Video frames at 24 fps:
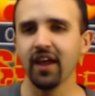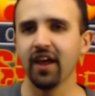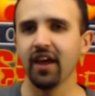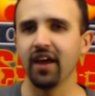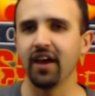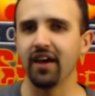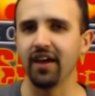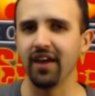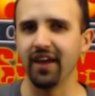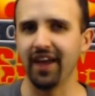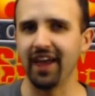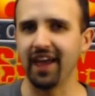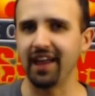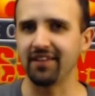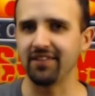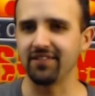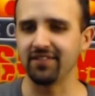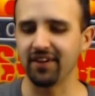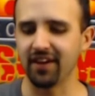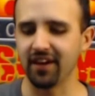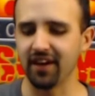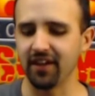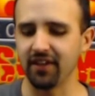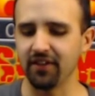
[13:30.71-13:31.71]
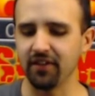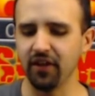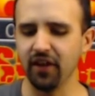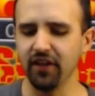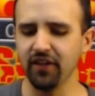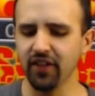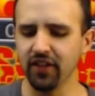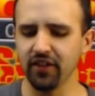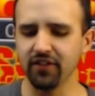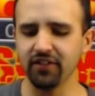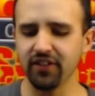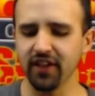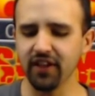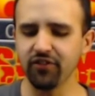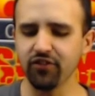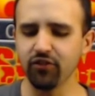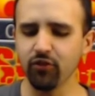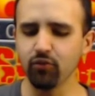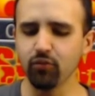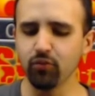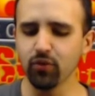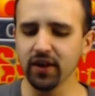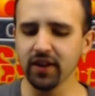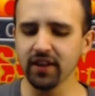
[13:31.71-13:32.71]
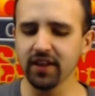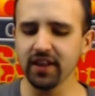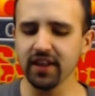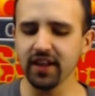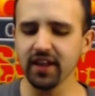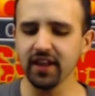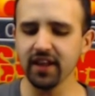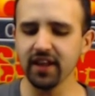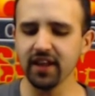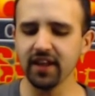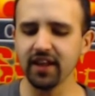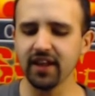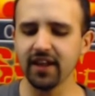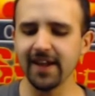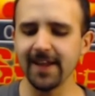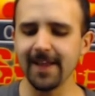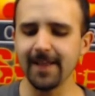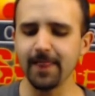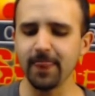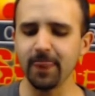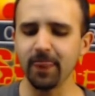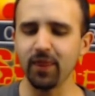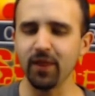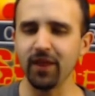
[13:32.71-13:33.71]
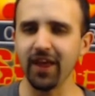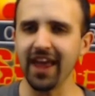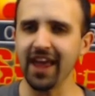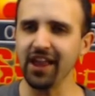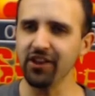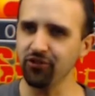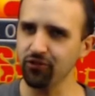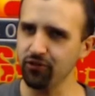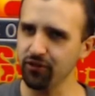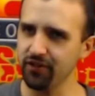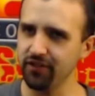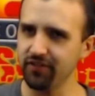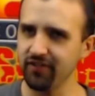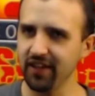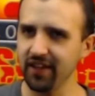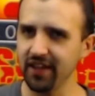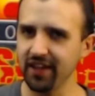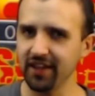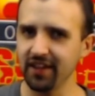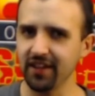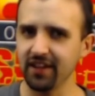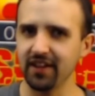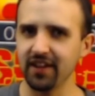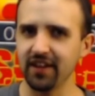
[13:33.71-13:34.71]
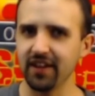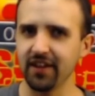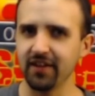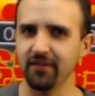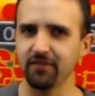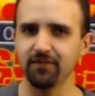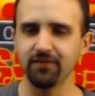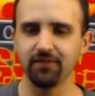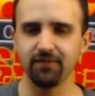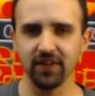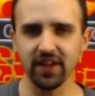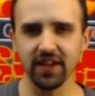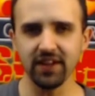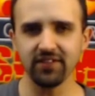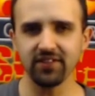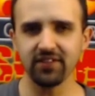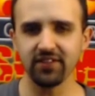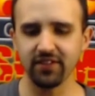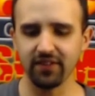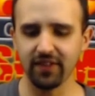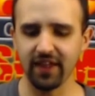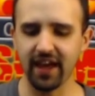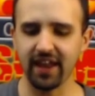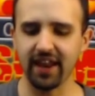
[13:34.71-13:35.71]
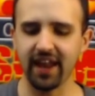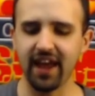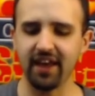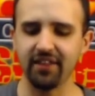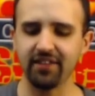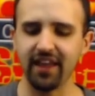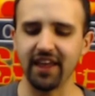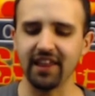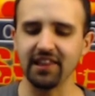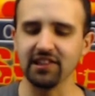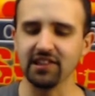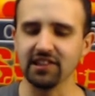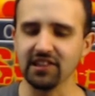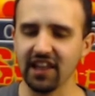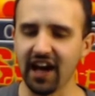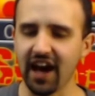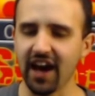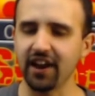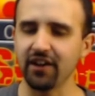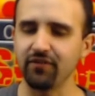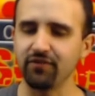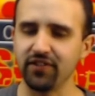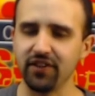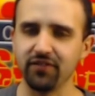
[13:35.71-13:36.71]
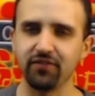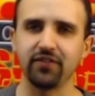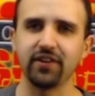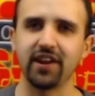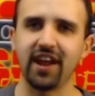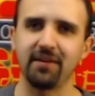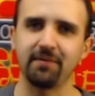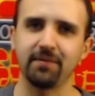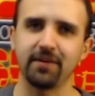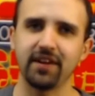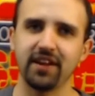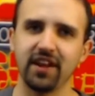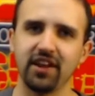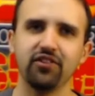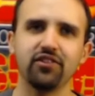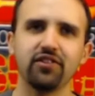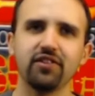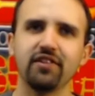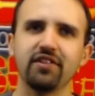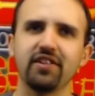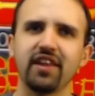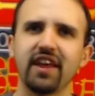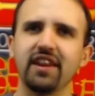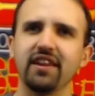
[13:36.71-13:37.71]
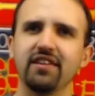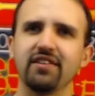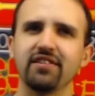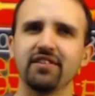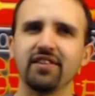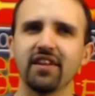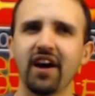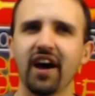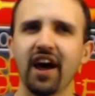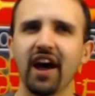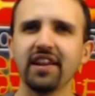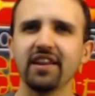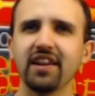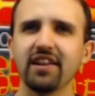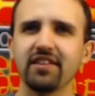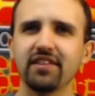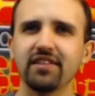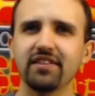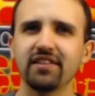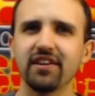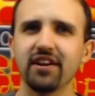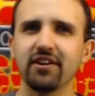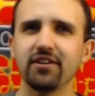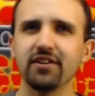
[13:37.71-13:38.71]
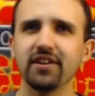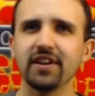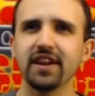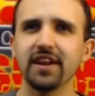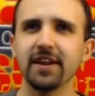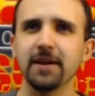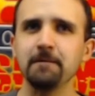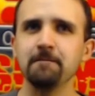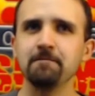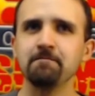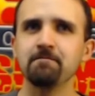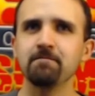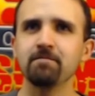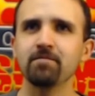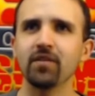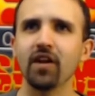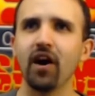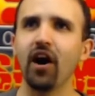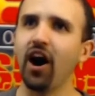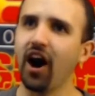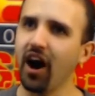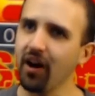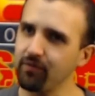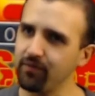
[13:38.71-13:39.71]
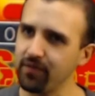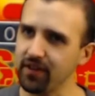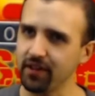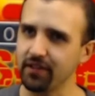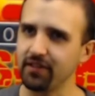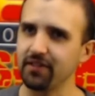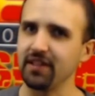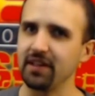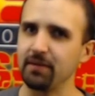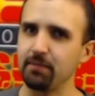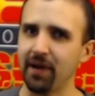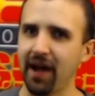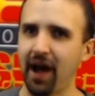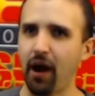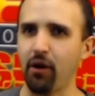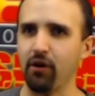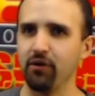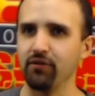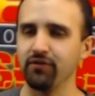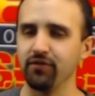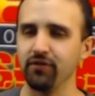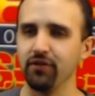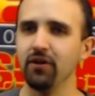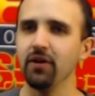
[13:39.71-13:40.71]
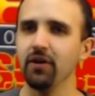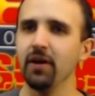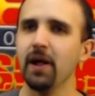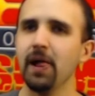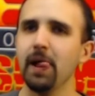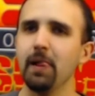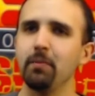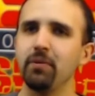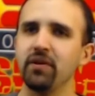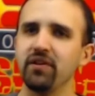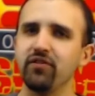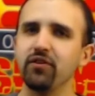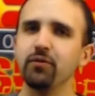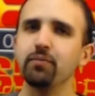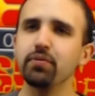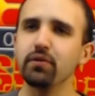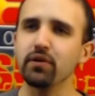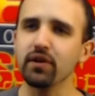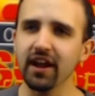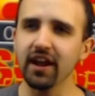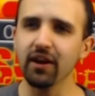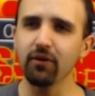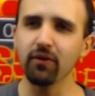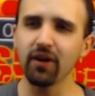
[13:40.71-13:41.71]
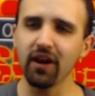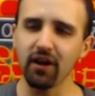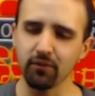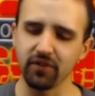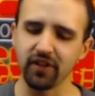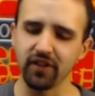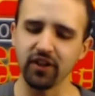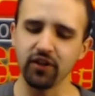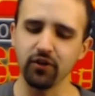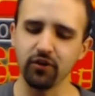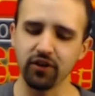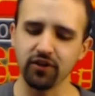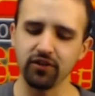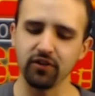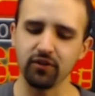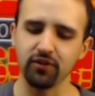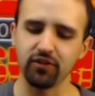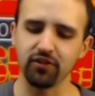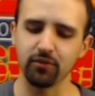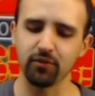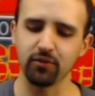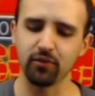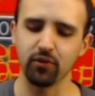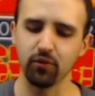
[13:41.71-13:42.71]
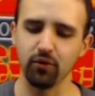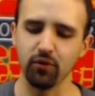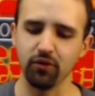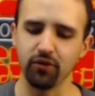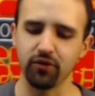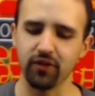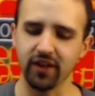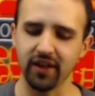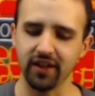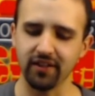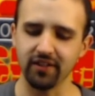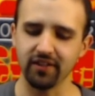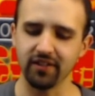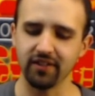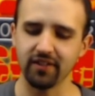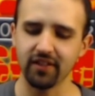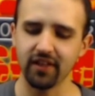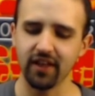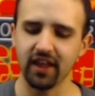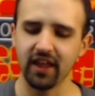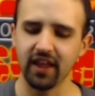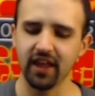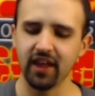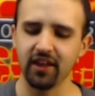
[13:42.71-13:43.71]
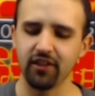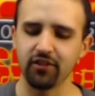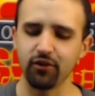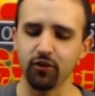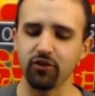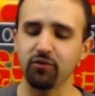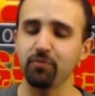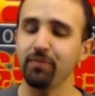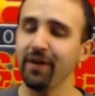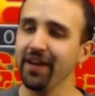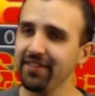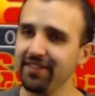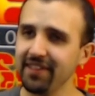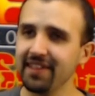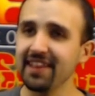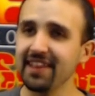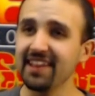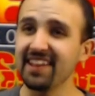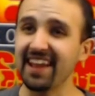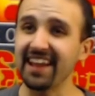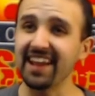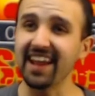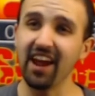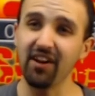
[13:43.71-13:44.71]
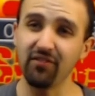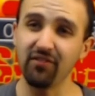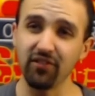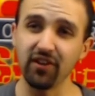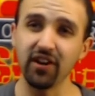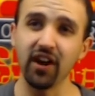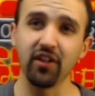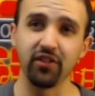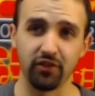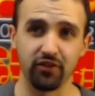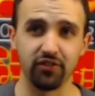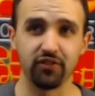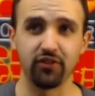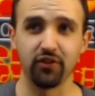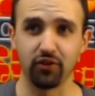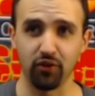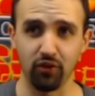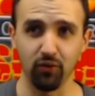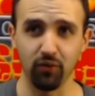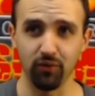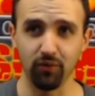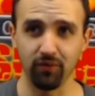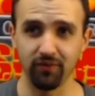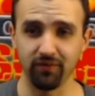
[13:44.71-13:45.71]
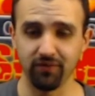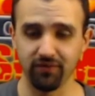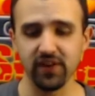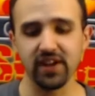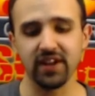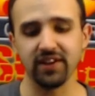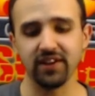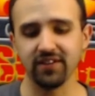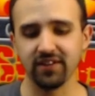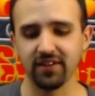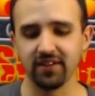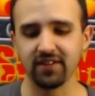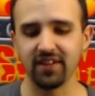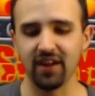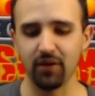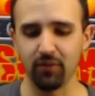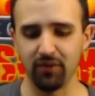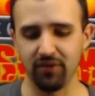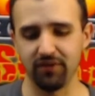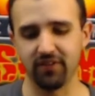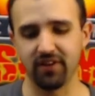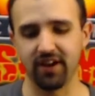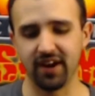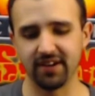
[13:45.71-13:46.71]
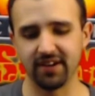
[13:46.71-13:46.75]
And it's a really interesting feat that has a lot of different applications and is not necessarily obviously powerful, but if you play around with it, you can do some cool things. So it's basically like every other circle feat that we've got.